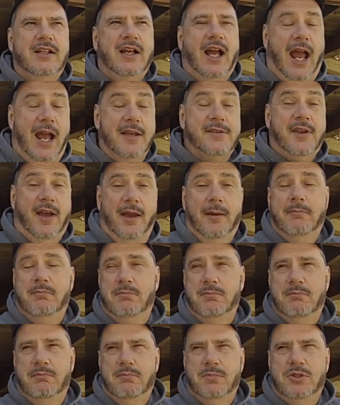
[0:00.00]
as
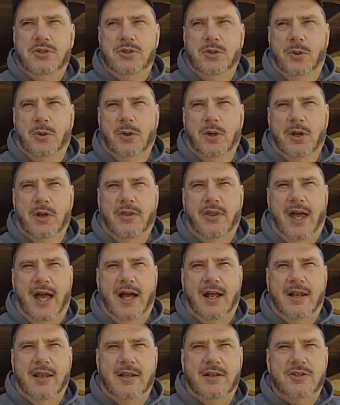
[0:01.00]
I'm sure
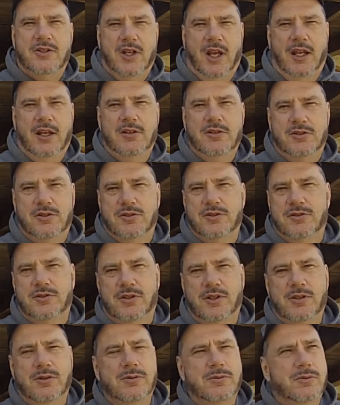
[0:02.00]
that it changes
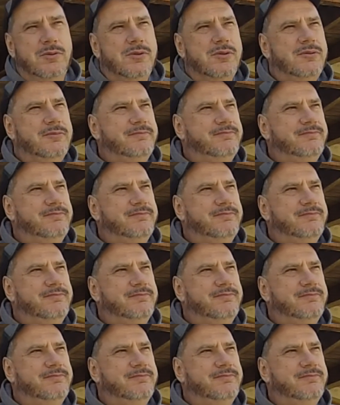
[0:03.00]
you.